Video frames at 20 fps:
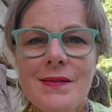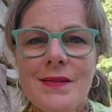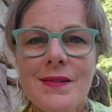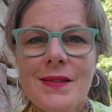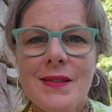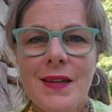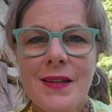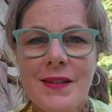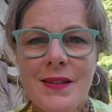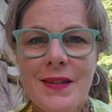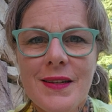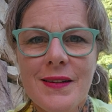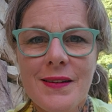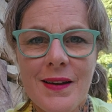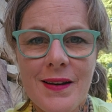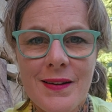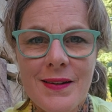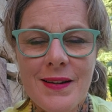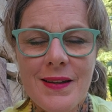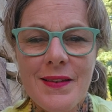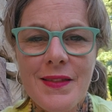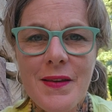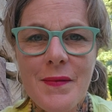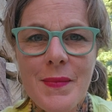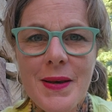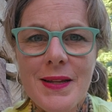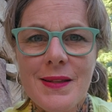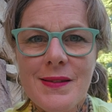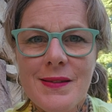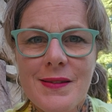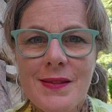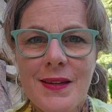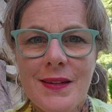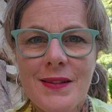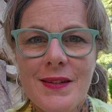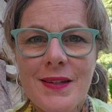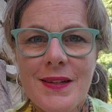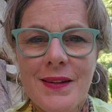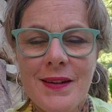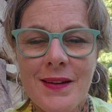Satyananda. They met
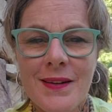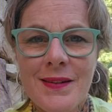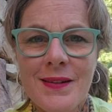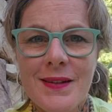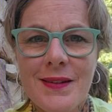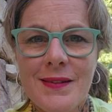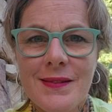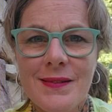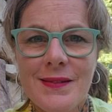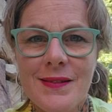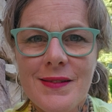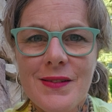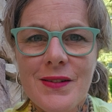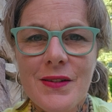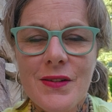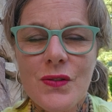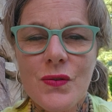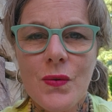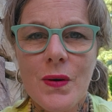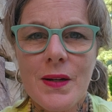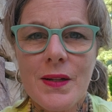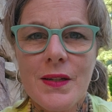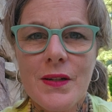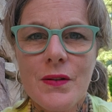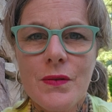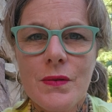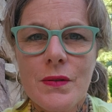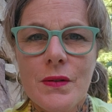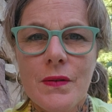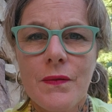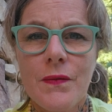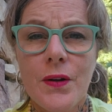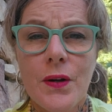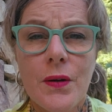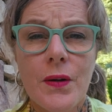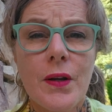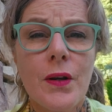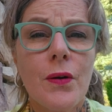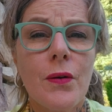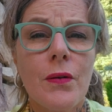Satyananda Saraswati, who is a
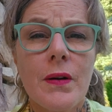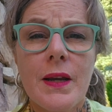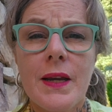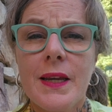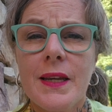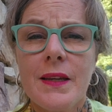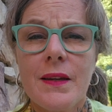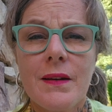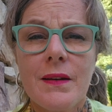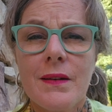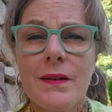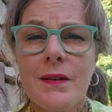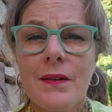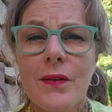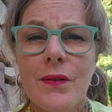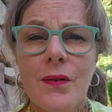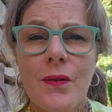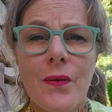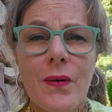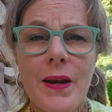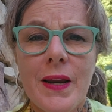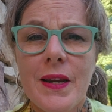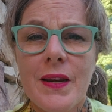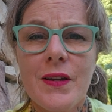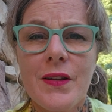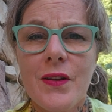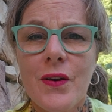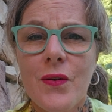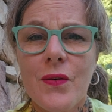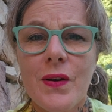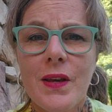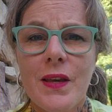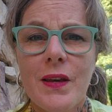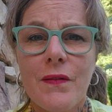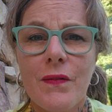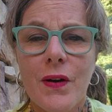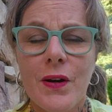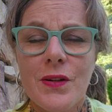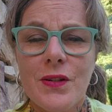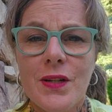very great, great yogi
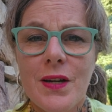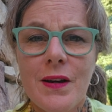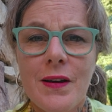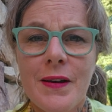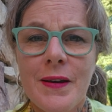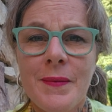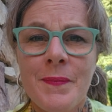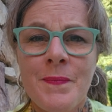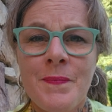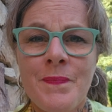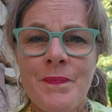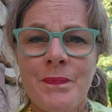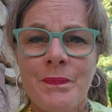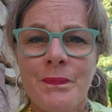of our time.